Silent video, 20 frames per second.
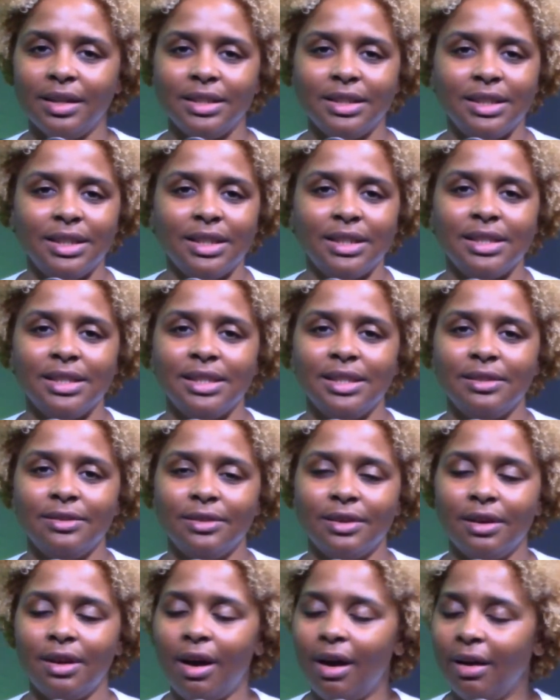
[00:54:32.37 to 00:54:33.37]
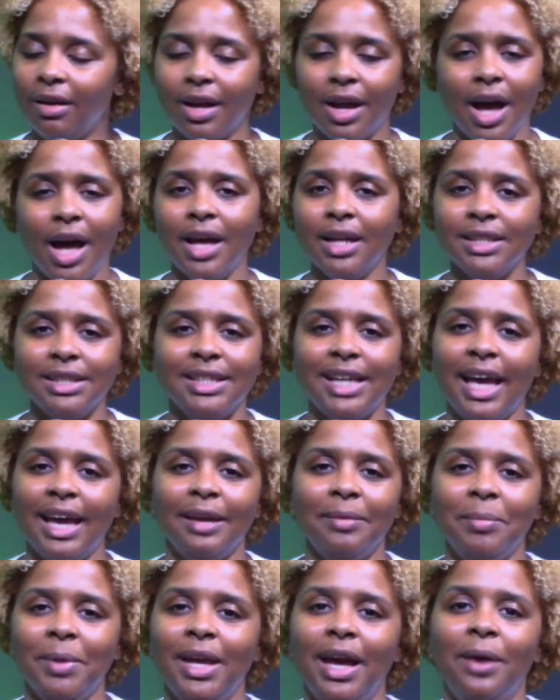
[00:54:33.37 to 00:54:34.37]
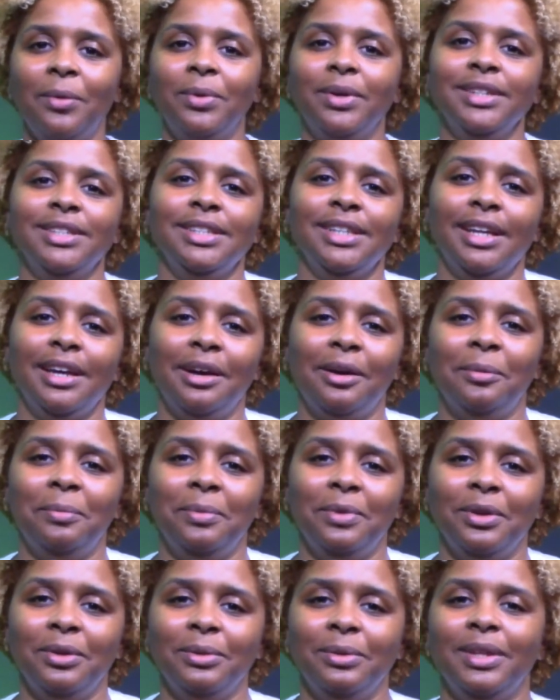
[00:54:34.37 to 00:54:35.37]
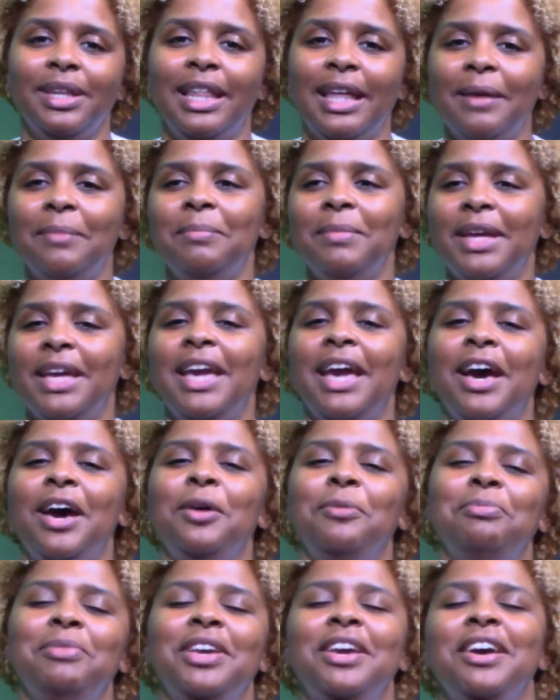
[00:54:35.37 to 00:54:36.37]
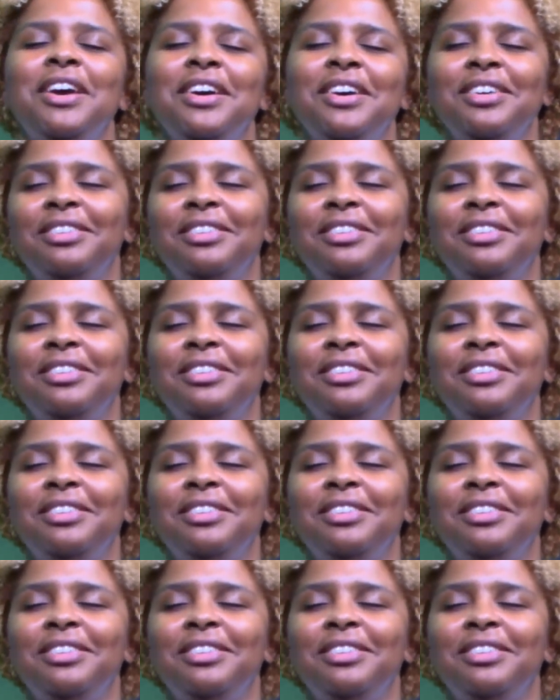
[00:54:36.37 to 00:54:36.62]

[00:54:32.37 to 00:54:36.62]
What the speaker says: Just contact me. I want to help you. Let me help you.